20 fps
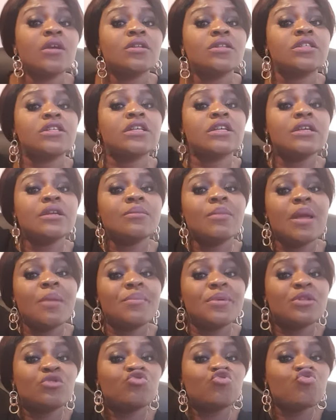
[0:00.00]
See,
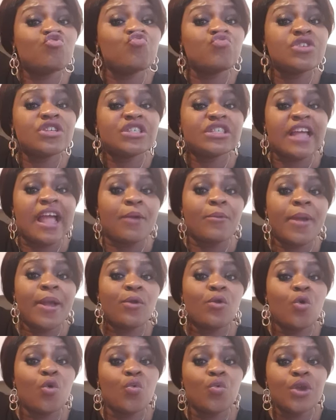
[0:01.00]
maybe 2 weeks time, we
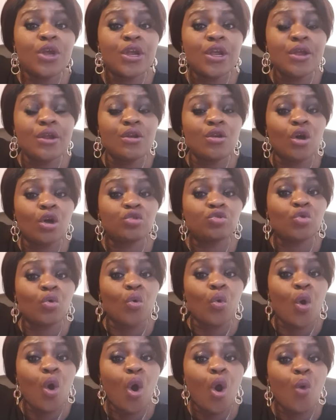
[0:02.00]
go win lotto
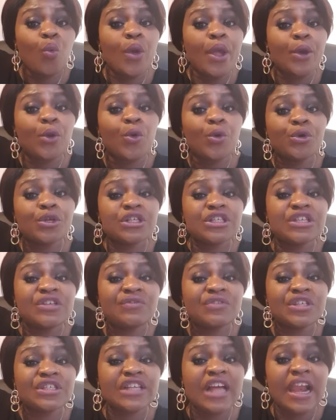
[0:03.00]
or we go
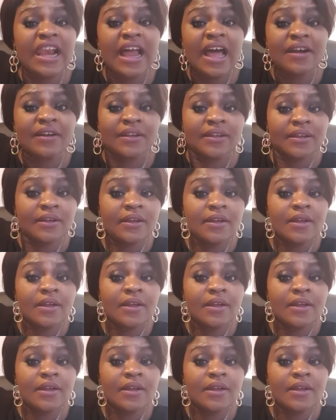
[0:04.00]
receive the salary.